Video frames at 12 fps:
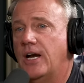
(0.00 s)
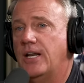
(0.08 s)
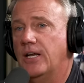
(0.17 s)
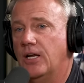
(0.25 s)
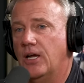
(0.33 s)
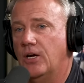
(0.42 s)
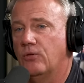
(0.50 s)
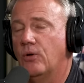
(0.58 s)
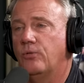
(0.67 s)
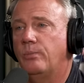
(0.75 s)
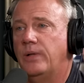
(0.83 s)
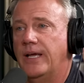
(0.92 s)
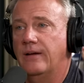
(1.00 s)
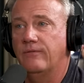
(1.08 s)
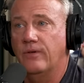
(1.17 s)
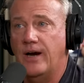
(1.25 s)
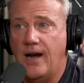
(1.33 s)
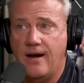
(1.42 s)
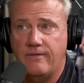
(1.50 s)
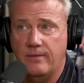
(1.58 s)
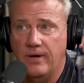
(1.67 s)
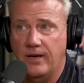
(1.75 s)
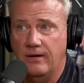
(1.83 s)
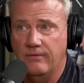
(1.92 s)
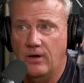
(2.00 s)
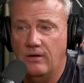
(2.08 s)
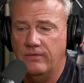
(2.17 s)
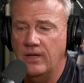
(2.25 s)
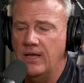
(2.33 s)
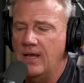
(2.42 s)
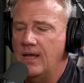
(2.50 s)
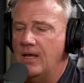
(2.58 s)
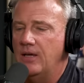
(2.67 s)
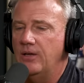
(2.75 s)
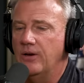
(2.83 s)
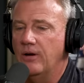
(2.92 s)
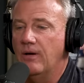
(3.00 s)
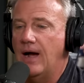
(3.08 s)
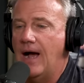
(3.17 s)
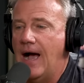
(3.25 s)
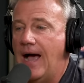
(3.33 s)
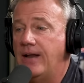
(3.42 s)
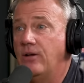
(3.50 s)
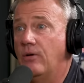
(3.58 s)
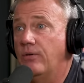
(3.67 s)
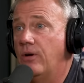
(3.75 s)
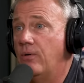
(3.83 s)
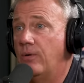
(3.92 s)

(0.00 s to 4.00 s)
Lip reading: creating a growth plan for everybody involved. You know, I don't